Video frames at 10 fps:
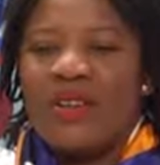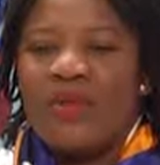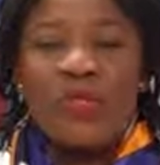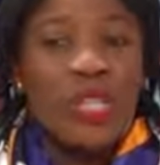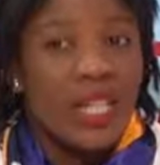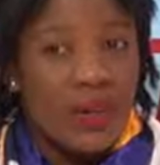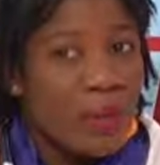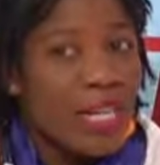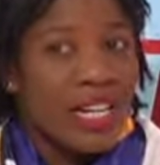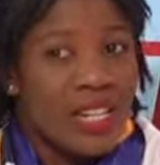We shouldn't underrate
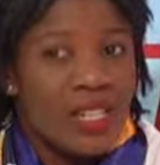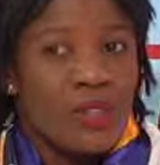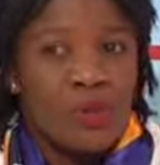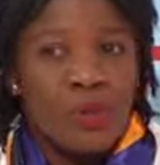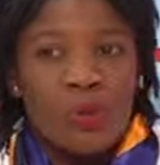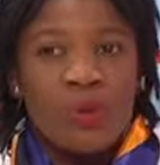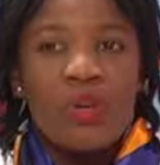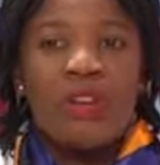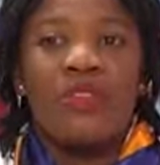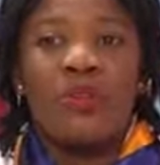Madagascar too.
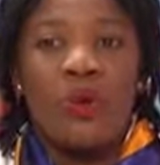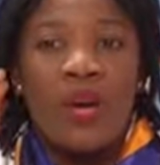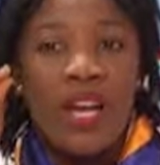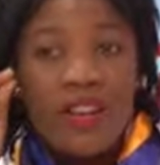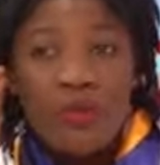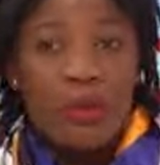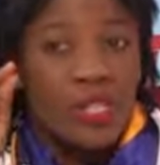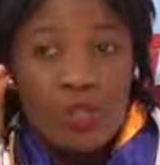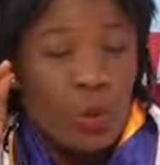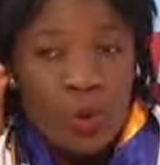Even though
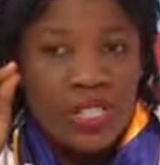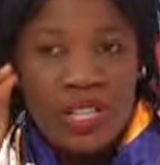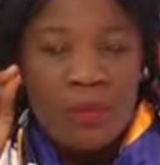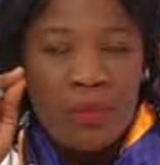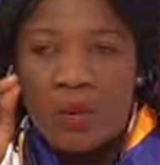everybody scores them,